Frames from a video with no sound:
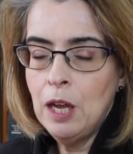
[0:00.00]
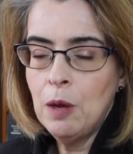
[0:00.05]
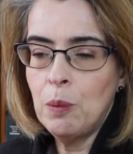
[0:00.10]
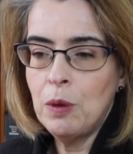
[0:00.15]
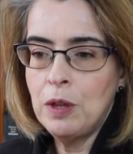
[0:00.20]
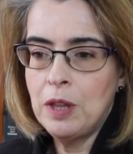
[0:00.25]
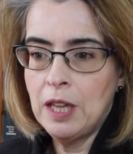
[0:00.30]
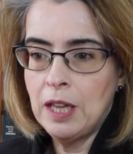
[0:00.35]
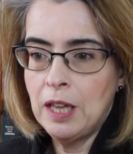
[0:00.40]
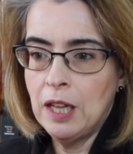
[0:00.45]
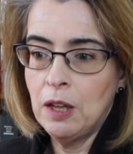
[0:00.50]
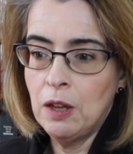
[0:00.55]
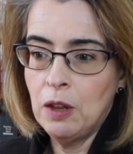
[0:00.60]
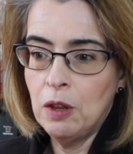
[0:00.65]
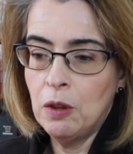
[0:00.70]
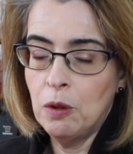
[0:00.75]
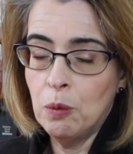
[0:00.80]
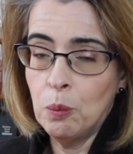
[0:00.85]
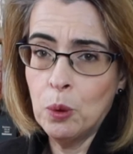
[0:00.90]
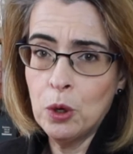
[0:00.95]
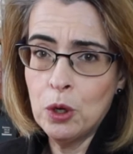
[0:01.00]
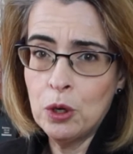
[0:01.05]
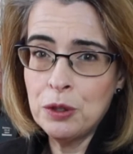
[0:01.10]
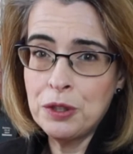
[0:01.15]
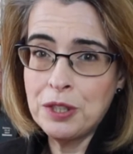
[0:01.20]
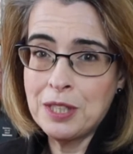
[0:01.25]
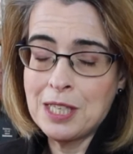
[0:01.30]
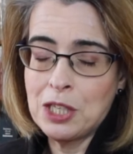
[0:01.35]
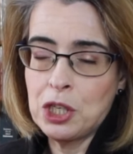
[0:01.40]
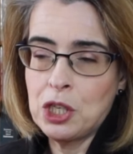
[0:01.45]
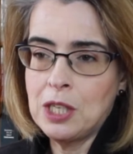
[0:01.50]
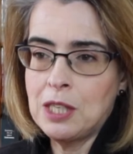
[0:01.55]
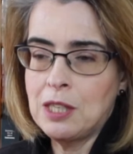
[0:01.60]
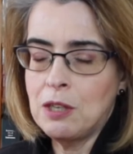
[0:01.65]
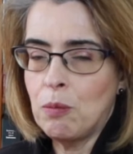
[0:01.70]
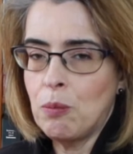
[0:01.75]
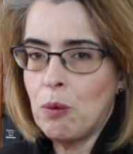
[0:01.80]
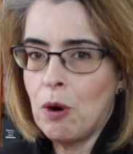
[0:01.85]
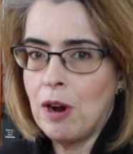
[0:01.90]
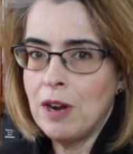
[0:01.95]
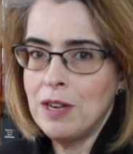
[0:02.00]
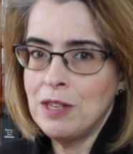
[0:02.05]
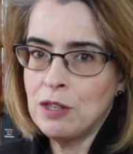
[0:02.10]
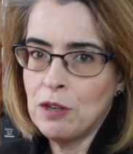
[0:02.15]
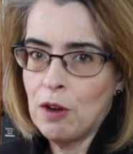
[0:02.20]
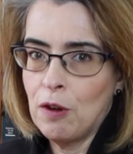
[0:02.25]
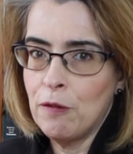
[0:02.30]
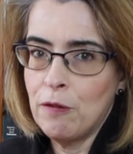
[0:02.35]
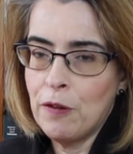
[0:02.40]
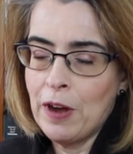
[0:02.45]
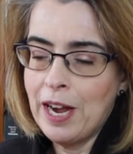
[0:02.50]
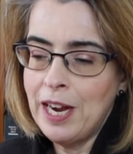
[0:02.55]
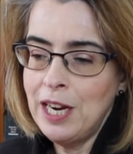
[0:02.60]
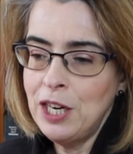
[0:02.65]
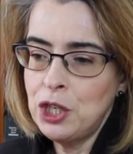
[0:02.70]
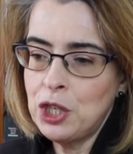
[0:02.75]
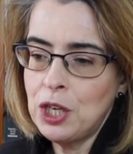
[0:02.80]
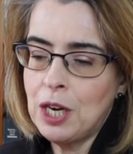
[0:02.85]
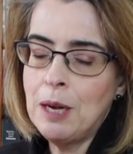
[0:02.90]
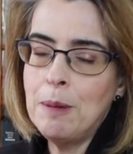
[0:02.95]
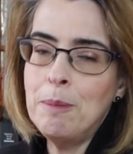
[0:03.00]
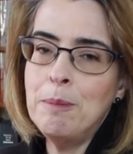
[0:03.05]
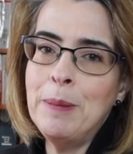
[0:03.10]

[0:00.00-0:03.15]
within the world, such as the rise of Asia,